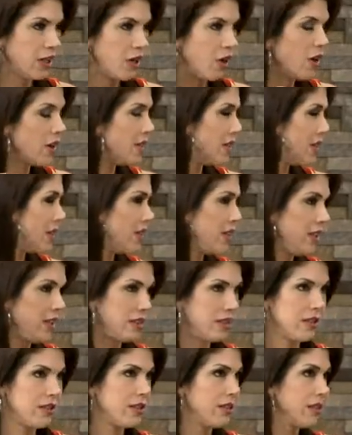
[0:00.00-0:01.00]
heart
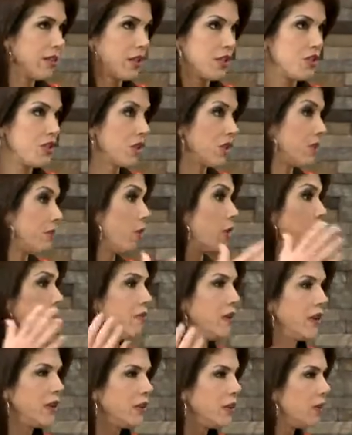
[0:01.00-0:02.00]
diseases, congestive heart
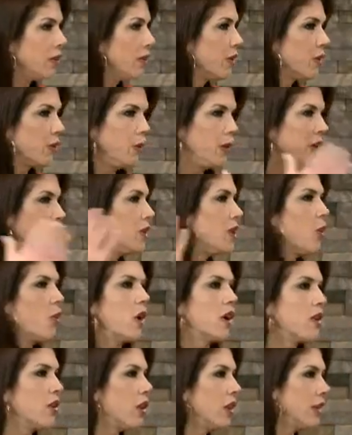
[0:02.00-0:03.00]
failure. We can go
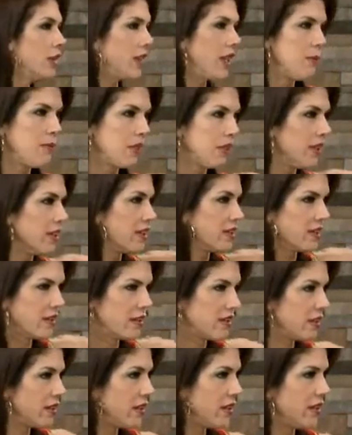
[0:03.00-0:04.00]
on and name the
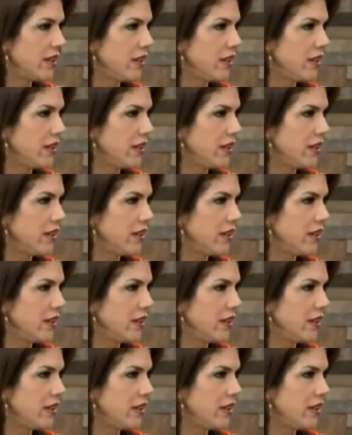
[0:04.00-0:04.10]
lists.